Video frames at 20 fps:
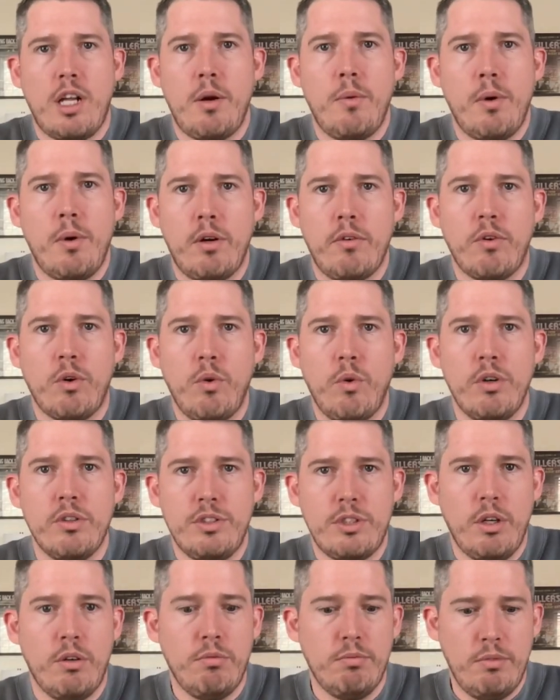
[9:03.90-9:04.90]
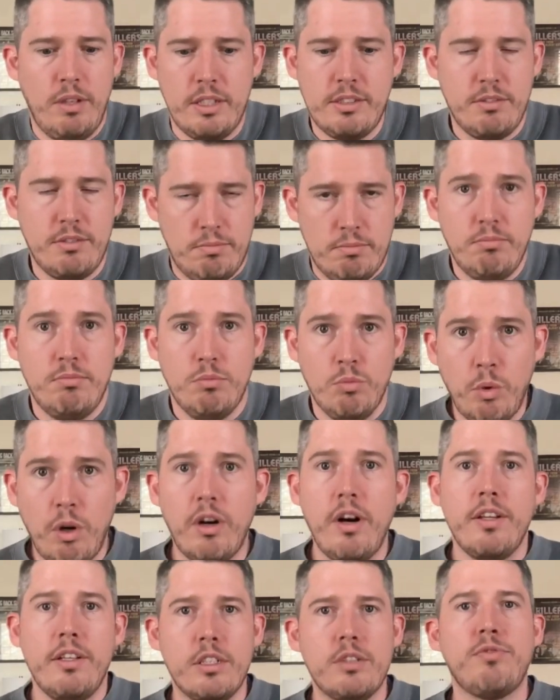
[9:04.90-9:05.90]
that I want to record, so
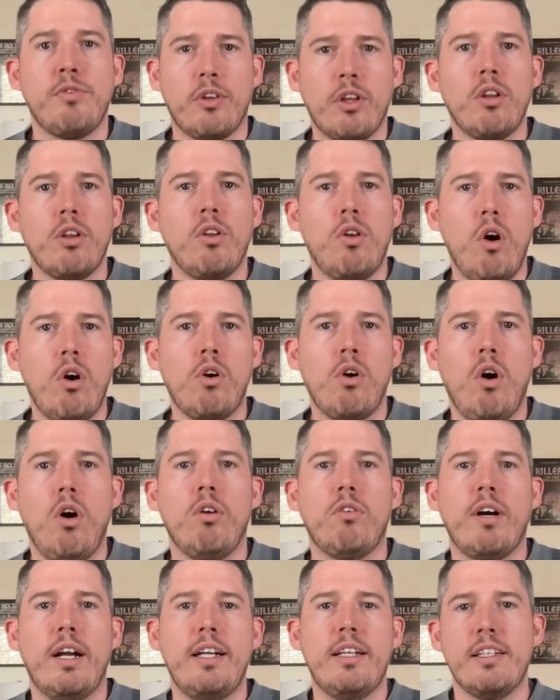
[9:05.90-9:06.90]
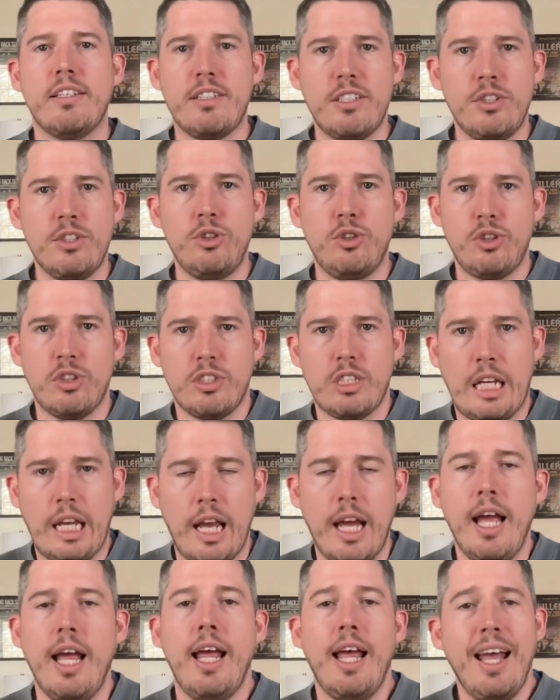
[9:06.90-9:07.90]
we're in this for the long haul, right? This isn't just like
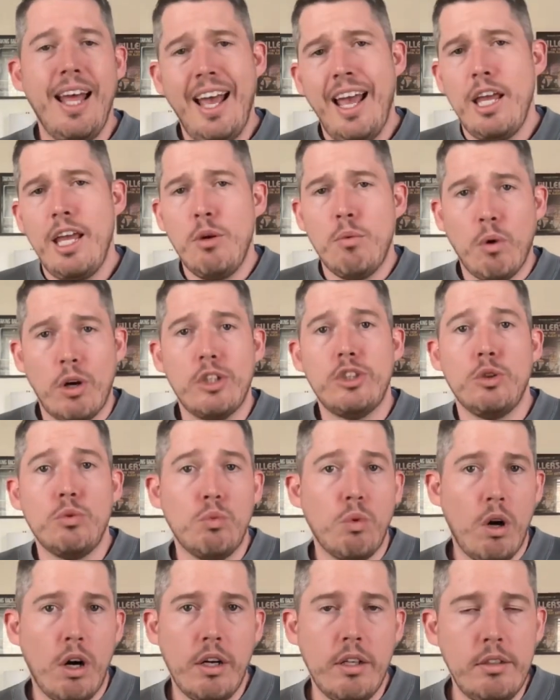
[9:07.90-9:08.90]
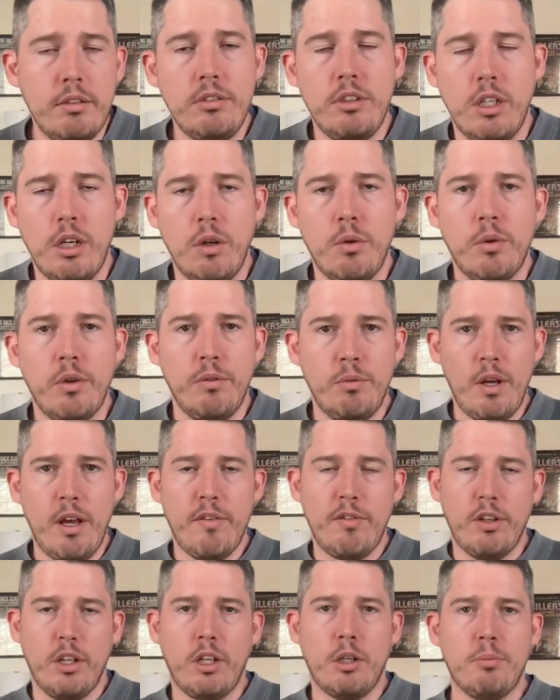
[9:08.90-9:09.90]
hey, you want to do one? We
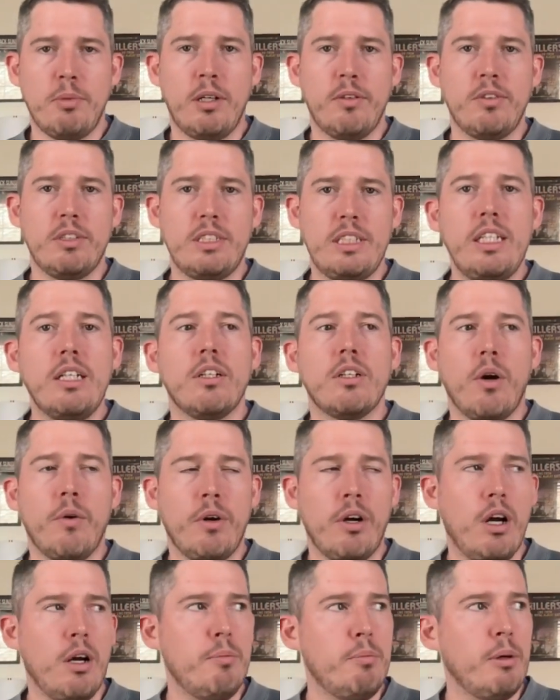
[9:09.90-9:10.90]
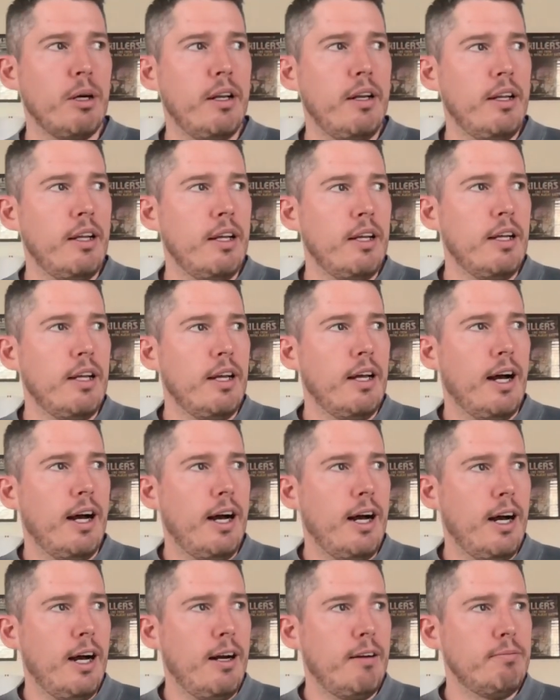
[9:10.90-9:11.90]
have a little bit of a deal going on, but
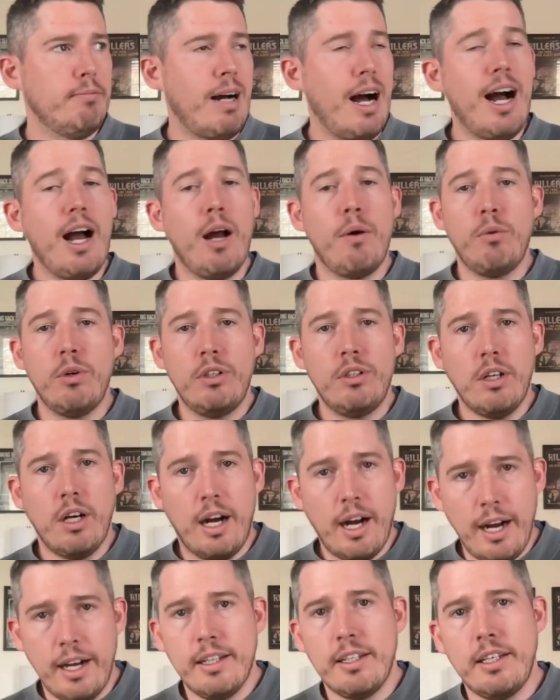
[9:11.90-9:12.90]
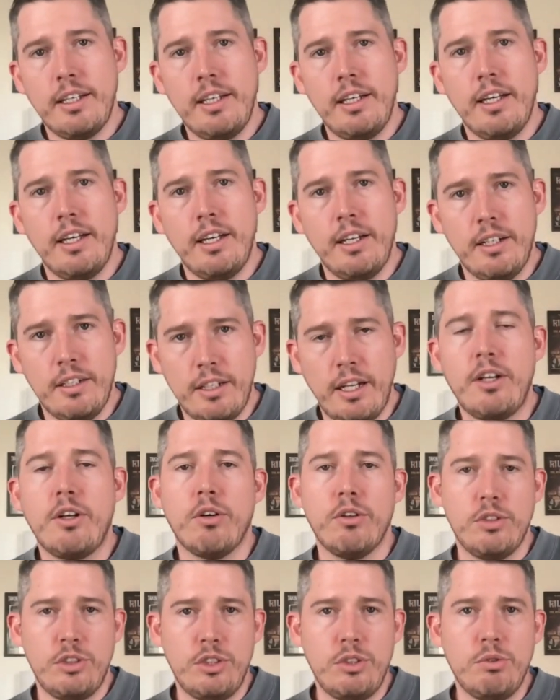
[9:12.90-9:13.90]
I would highly
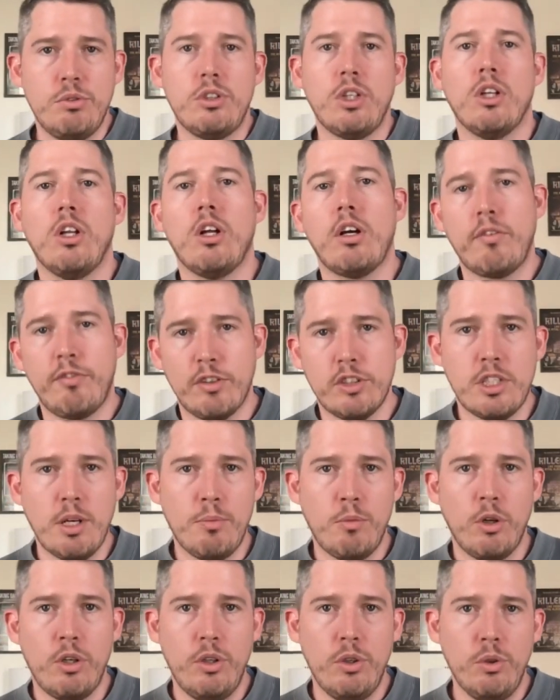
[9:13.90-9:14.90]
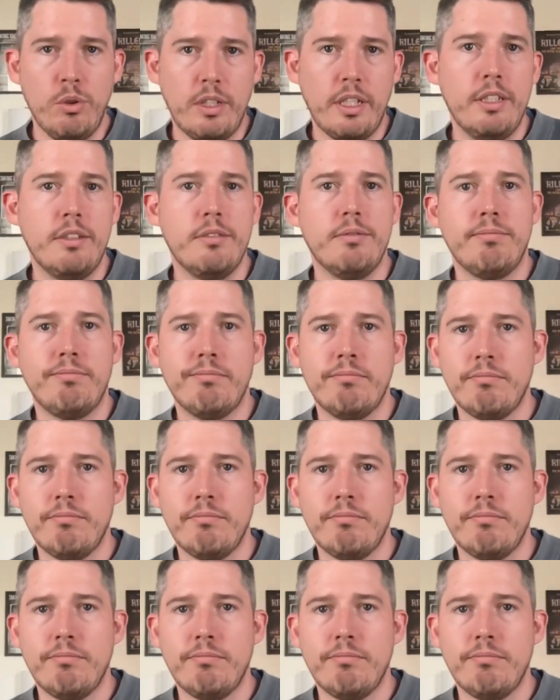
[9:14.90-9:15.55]
encourage you to look for someone who can